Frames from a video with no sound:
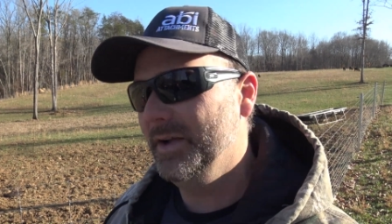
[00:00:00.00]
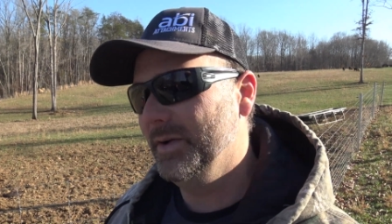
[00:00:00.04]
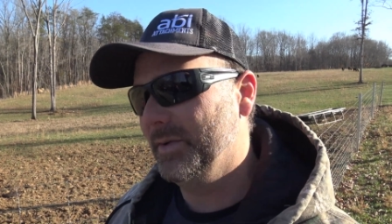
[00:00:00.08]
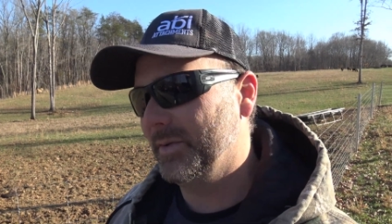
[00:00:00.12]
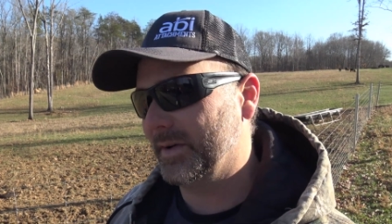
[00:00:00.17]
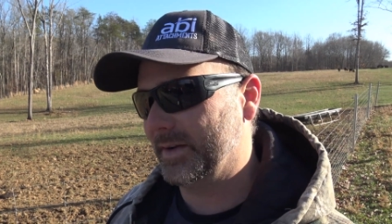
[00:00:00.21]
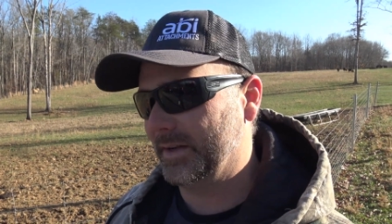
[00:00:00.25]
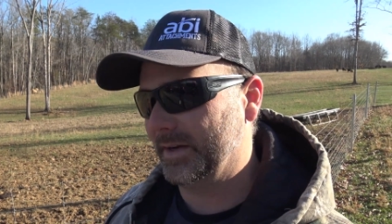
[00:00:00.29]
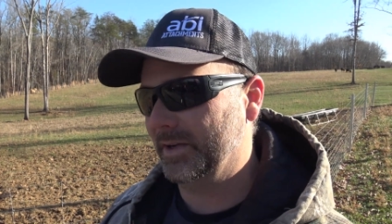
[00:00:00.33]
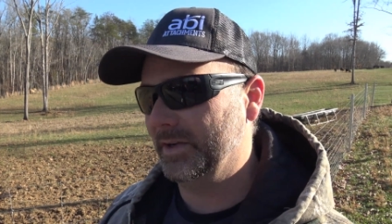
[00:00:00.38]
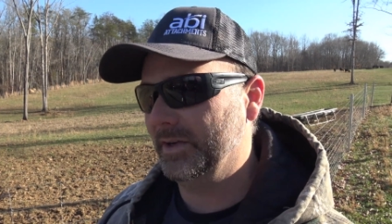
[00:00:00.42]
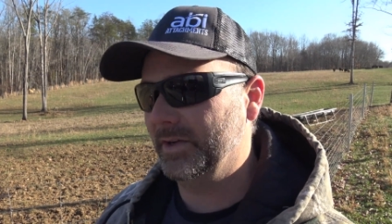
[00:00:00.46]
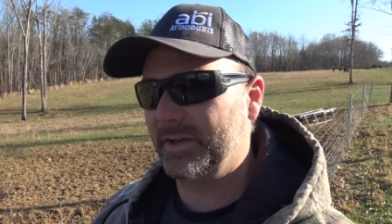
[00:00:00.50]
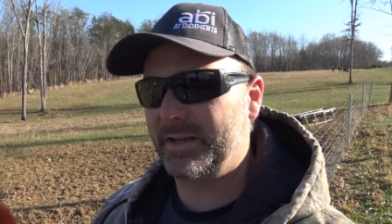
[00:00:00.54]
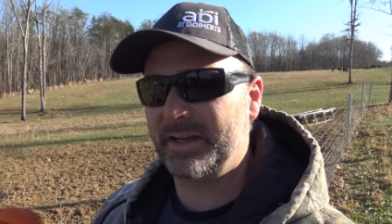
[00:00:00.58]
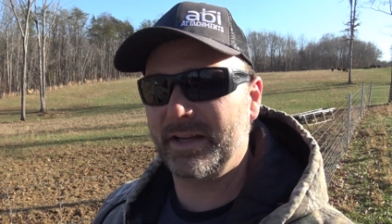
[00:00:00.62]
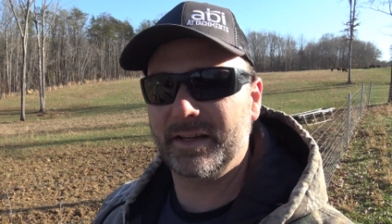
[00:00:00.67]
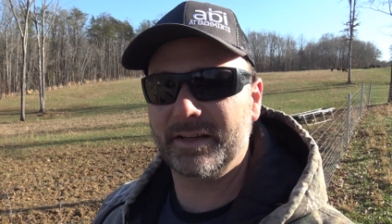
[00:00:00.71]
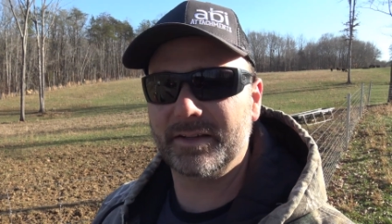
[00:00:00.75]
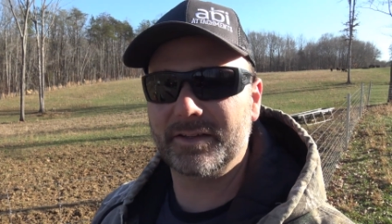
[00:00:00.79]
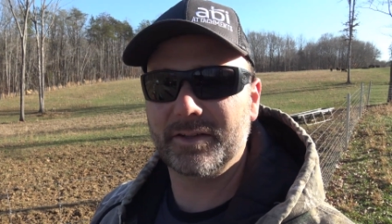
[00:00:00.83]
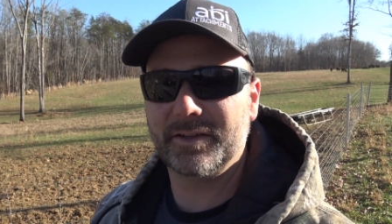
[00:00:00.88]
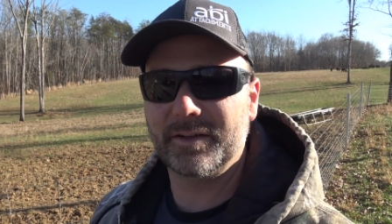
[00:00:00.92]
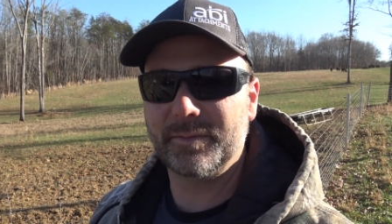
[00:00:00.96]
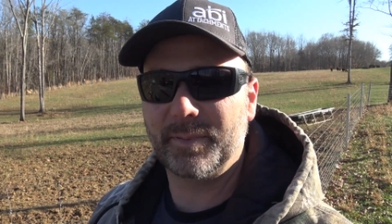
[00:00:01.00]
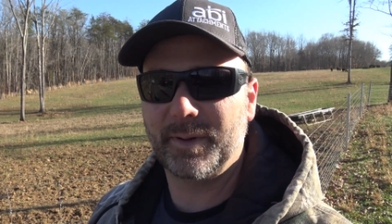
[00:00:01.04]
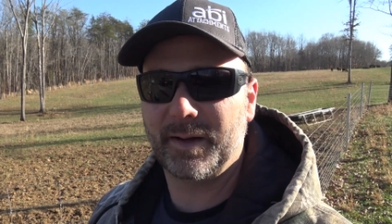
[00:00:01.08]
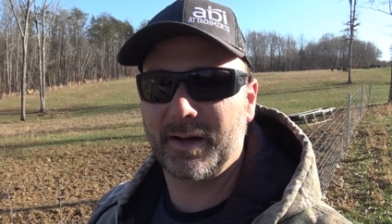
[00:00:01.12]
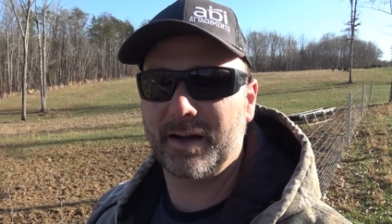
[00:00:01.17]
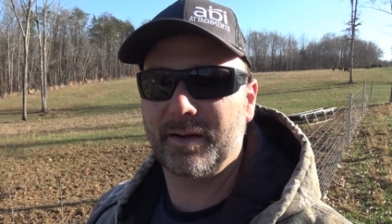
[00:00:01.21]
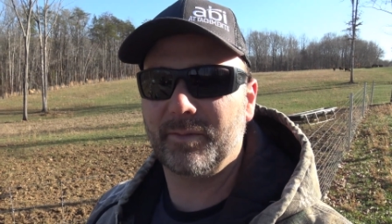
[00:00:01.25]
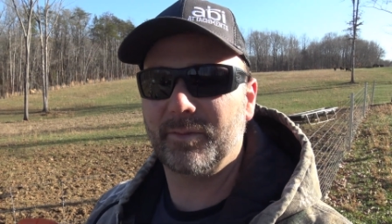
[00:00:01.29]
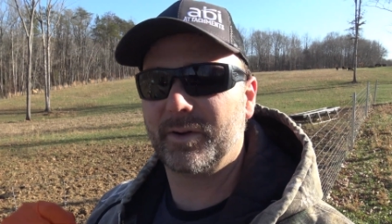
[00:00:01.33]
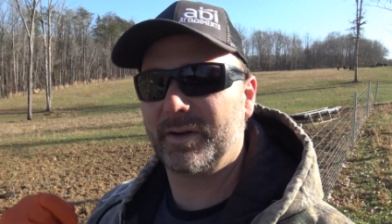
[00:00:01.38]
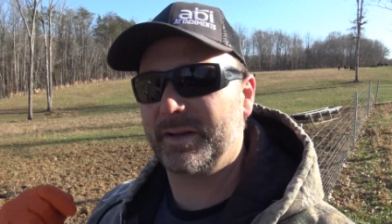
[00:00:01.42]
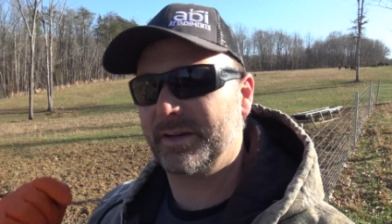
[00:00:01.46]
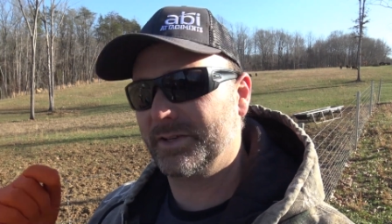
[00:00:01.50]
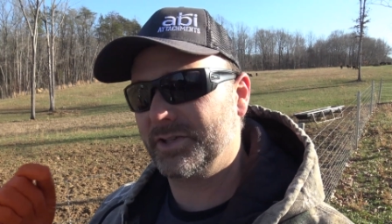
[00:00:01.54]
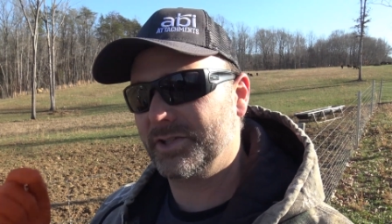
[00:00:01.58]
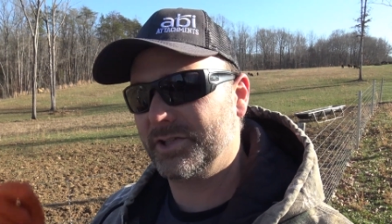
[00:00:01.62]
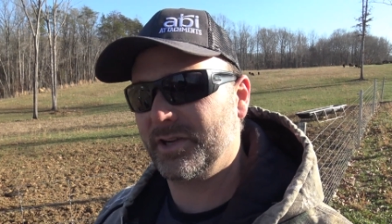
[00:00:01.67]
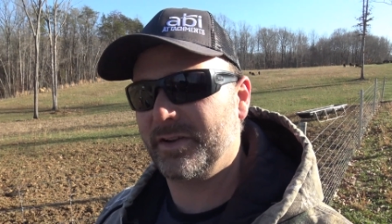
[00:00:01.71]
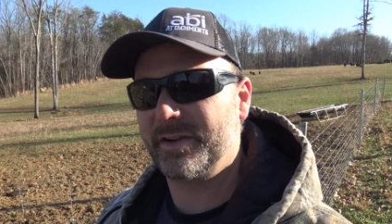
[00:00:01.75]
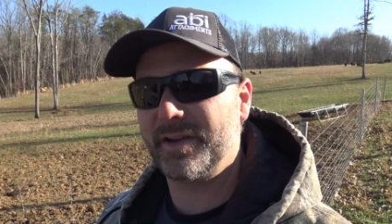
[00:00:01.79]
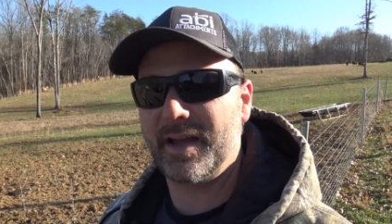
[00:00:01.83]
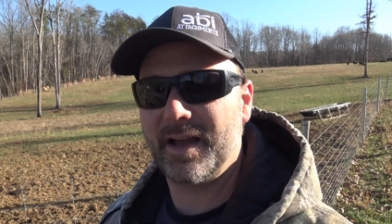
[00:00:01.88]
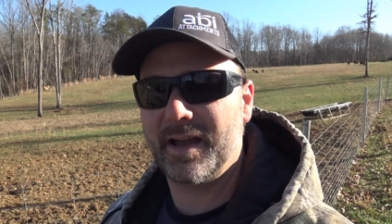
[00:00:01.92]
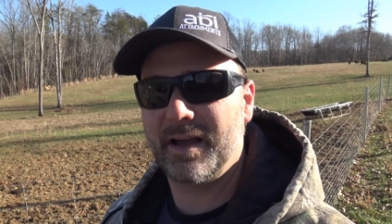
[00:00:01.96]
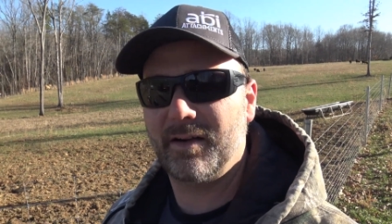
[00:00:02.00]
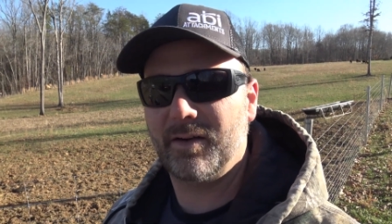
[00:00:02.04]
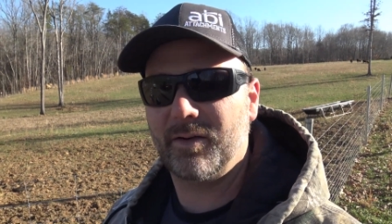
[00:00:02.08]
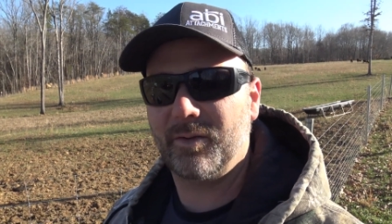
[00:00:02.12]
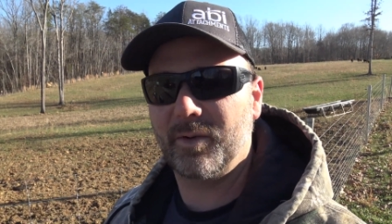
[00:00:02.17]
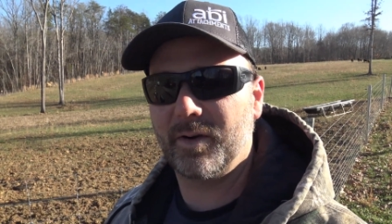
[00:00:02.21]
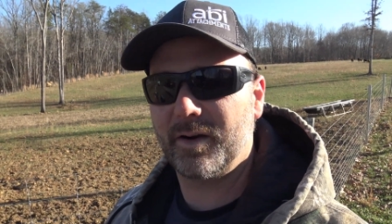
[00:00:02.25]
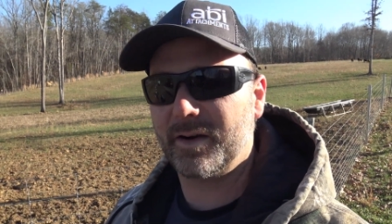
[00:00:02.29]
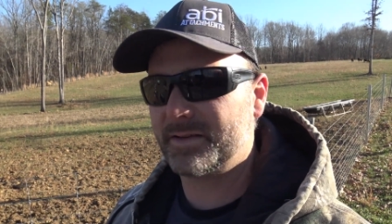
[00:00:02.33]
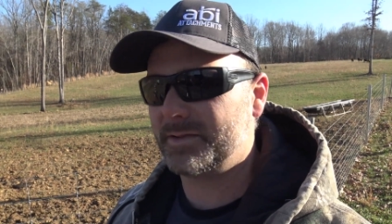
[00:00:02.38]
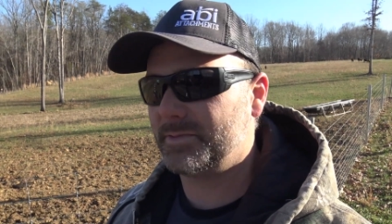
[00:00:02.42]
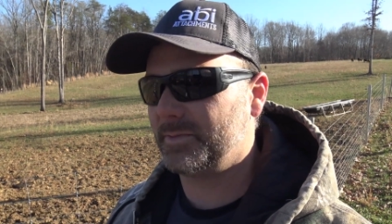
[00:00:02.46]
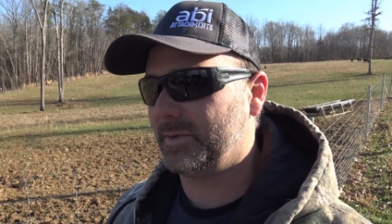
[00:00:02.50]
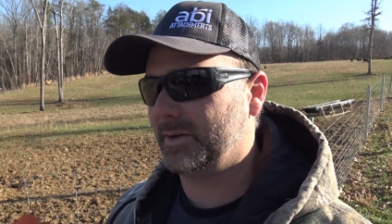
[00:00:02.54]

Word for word: we're going to hook into the pond, we're going to show you how it works,